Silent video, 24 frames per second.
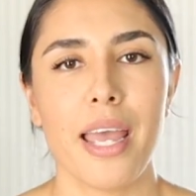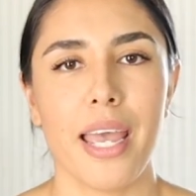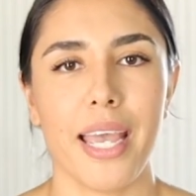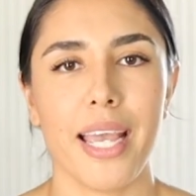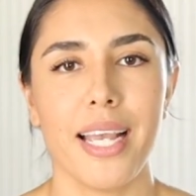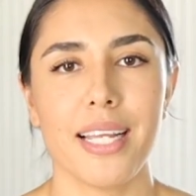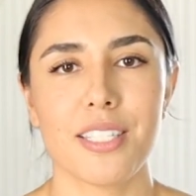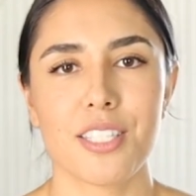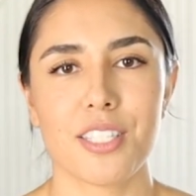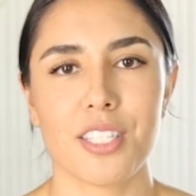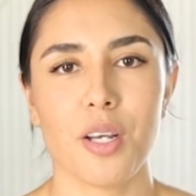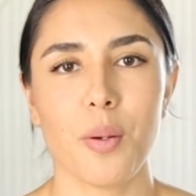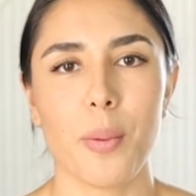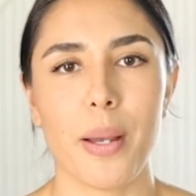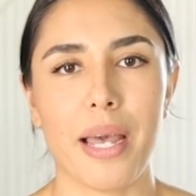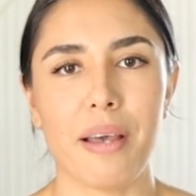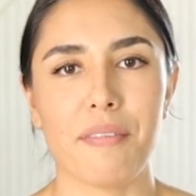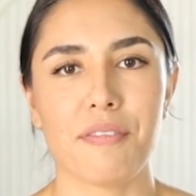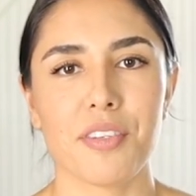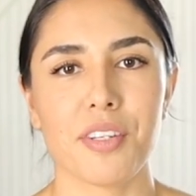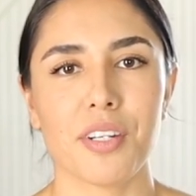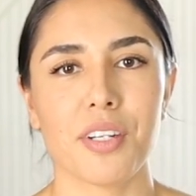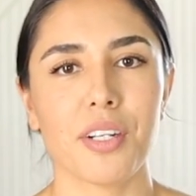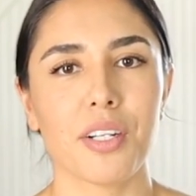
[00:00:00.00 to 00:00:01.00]
And so
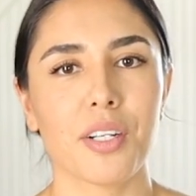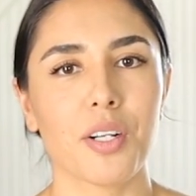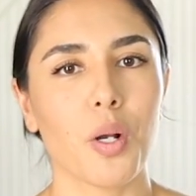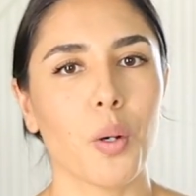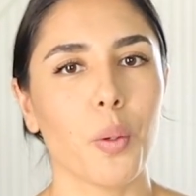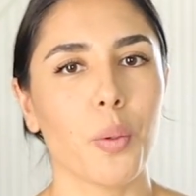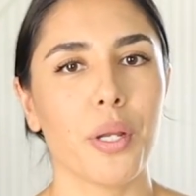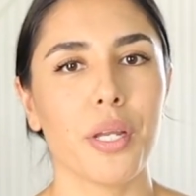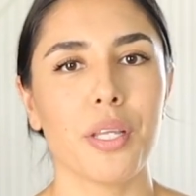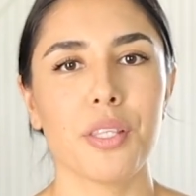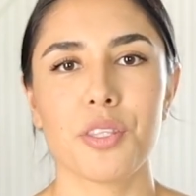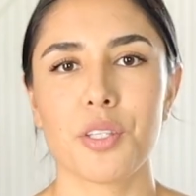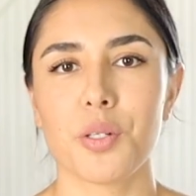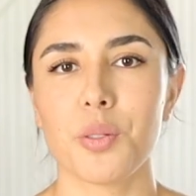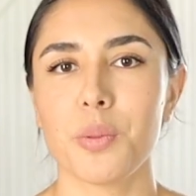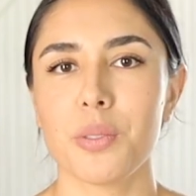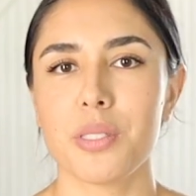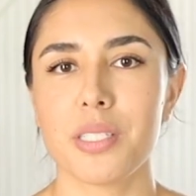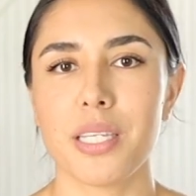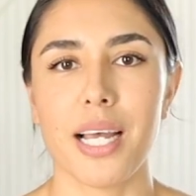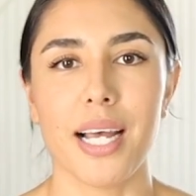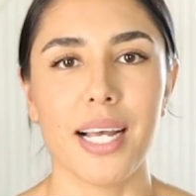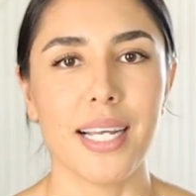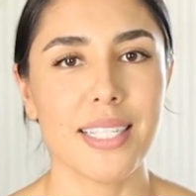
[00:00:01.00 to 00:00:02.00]
after going
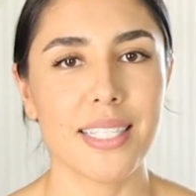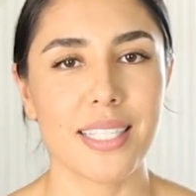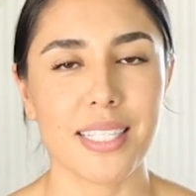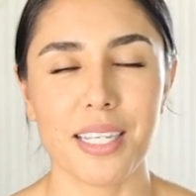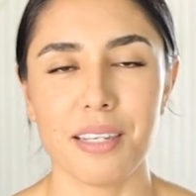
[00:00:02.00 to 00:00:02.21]
through tons